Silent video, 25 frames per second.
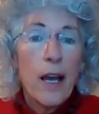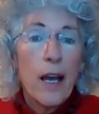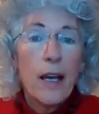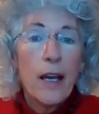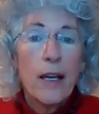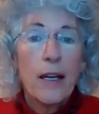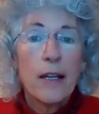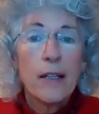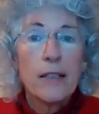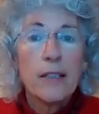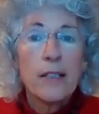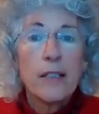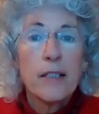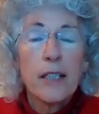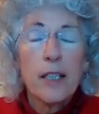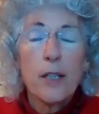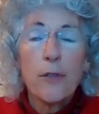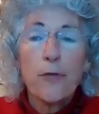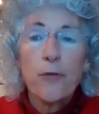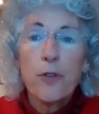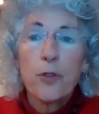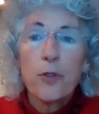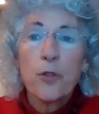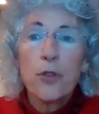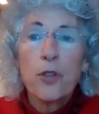And
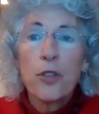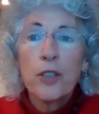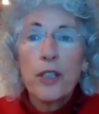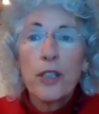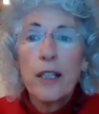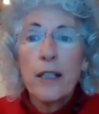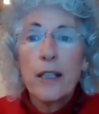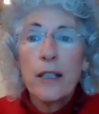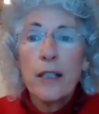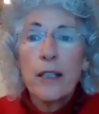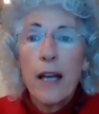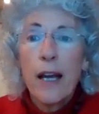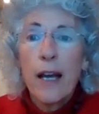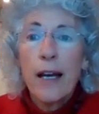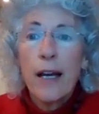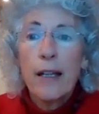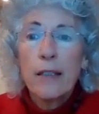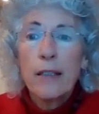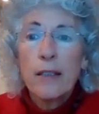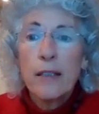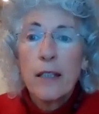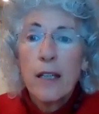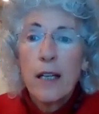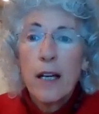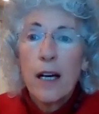if you're looking
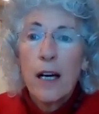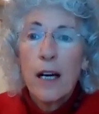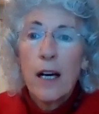at